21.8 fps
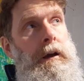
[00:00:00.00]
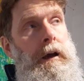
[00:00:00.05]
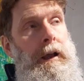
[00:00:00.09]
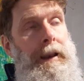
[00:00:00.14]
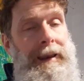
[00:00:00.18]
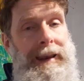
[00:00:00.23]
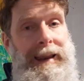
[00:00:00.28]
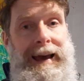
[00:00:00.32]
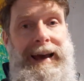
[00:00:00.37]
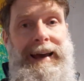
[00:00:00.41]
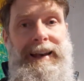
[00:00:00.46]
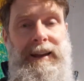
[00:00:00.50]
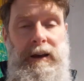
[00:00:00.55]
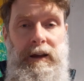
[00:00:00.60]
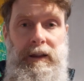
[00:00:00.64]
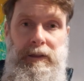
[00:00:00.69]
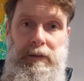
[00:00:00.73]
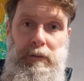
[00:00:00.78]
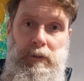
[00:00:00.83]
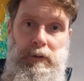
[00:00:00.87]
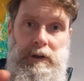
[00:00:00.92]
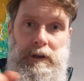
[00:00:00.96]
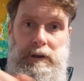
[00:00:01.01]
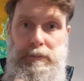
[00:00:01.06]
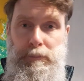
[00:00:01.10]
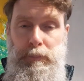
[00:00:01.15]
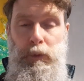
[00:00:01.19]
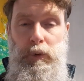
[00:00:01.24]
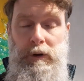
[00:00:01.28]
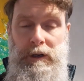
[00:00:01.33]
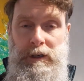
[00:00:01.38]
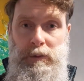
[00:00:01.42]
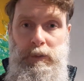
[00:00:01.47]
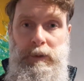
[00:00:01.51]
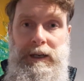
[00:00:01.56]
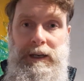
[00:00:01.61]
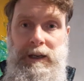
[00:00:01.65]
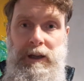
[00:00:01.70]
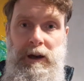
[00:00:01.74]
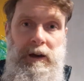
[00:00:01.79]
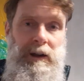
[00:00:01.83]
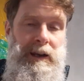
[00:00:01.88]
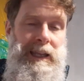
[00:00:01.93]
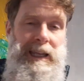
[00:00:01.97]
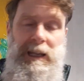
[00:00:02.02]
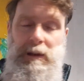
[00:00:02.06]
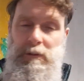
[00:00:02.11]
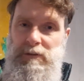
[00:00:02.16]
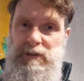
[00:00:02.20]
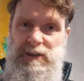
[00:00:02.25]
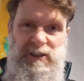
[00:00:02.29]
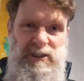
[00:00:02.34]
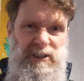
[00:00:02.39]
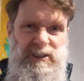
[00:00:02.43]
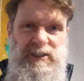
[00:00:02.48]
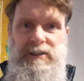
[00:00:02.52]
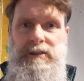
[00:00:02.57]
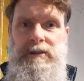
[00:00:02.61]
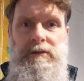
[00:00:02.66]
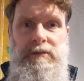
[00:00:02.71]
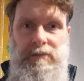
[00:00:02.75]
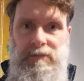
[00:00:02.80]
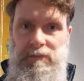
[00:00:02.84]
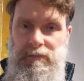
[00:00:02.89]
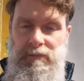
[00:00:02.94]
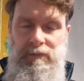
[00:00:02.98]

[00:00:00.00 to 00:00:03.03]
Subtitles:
ladder through this boy's window, and he was just